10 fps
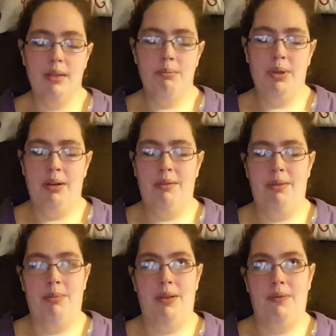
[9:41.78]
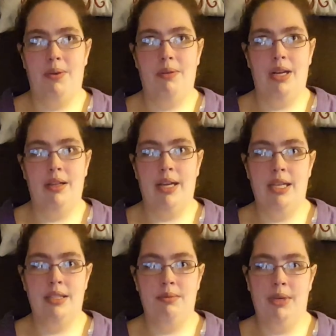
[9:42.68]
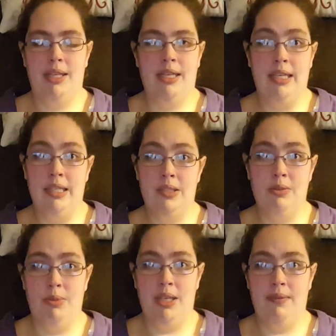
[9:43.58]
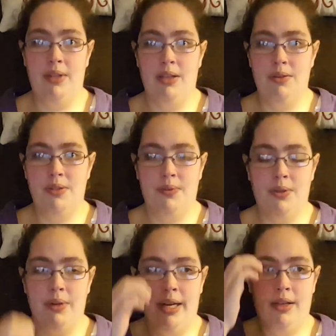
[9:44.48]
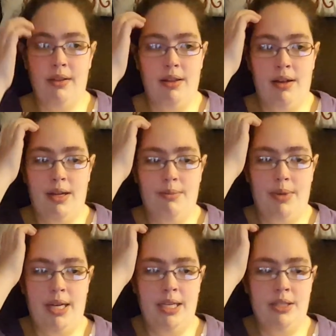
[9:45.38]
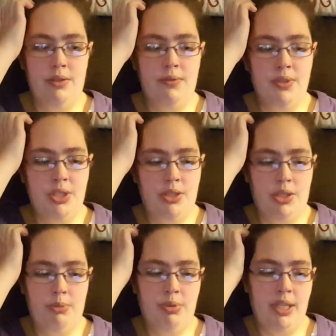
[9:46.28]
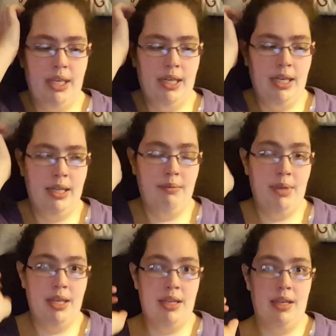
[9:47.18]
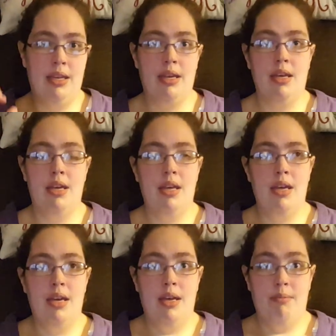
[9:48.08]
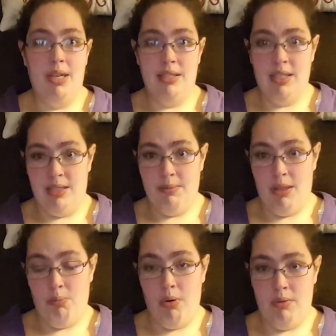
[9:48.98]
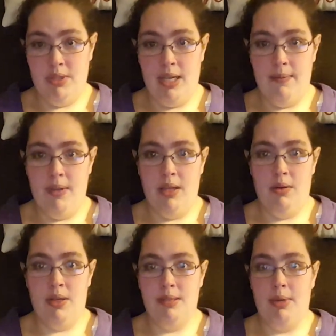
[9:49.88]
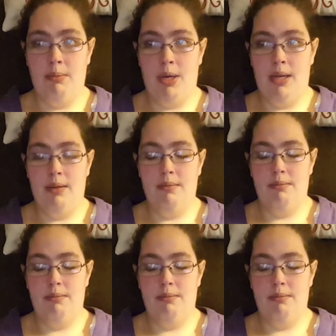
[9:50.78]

bear with me for a while, guys. You might not get too many videos for a while. I do for sure plan on making my 6-month post-op video, because my mom